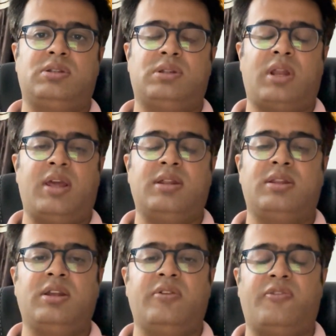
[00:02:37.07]
trace
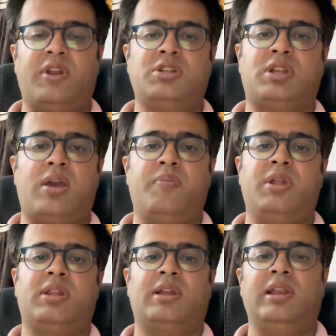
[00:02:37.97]
the refresh time.
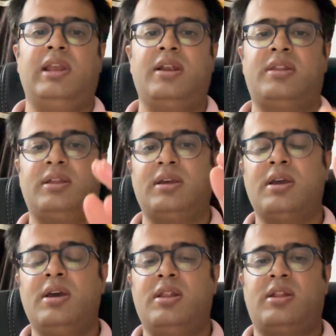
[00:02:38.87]
Basically, let's say
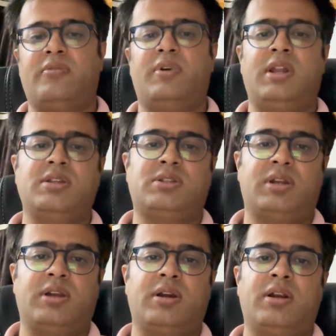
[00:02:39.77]
someone has
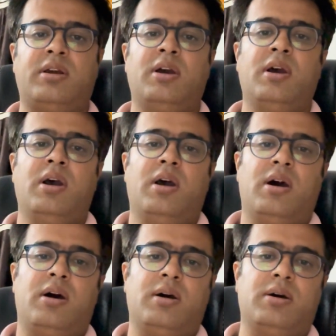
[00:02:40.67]
triggered
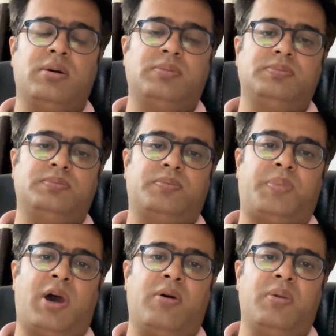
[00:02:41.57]
a
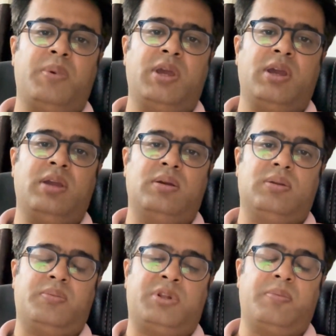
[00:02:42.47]
Power BI
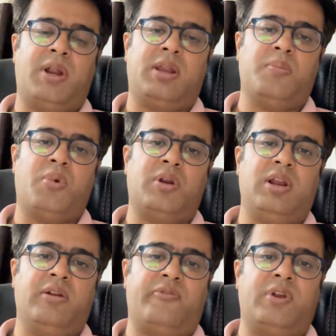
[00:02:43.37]
semantic model
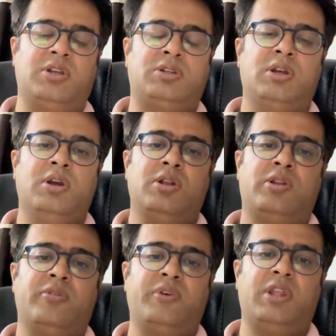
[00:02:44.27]
refresh.
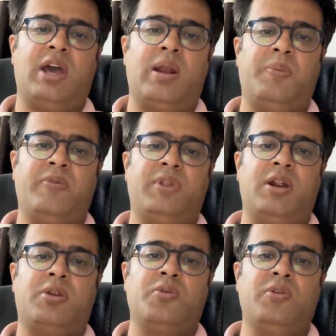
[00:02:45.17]
So with the help of
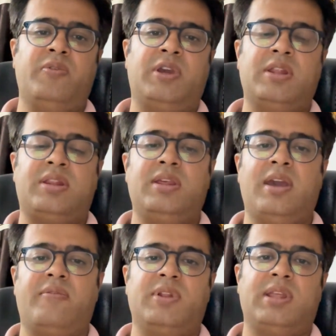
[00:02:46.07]
that tool, we can see
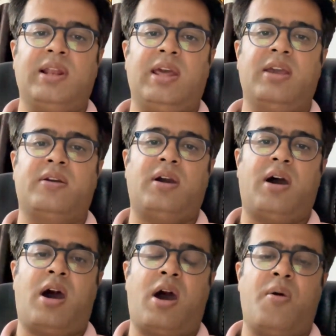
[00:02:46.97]
everything like
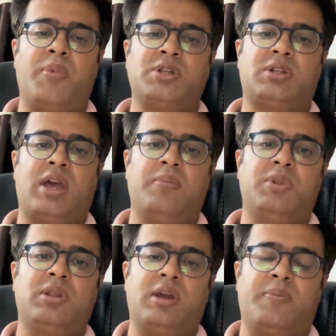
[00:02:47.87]
how much
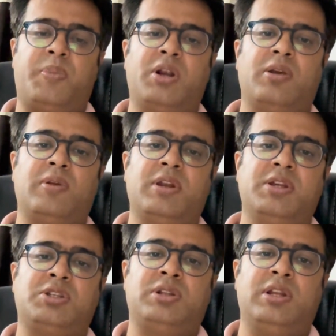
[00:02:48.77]
time a particular
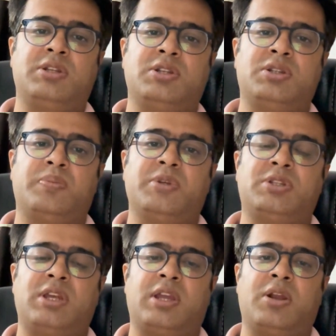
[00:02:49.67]
relationship is
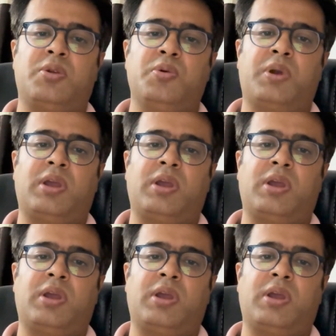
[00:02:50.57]
taking to